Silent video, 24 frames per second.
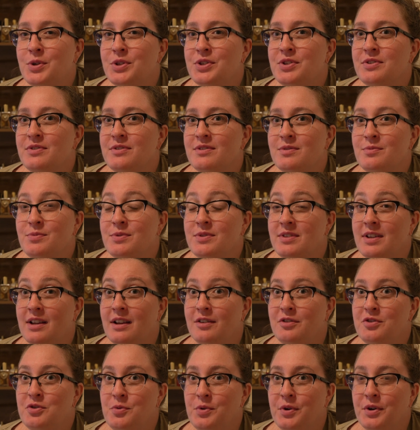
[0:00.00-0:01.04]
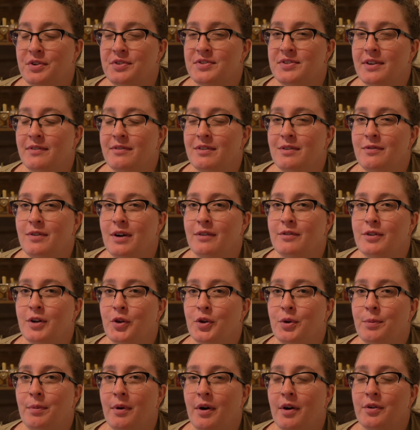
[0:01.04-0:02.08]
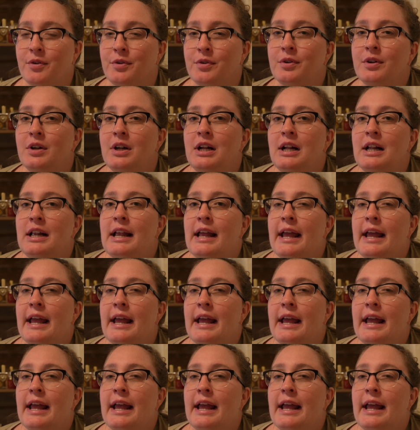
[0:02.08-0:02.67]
which was like a $275 bottle.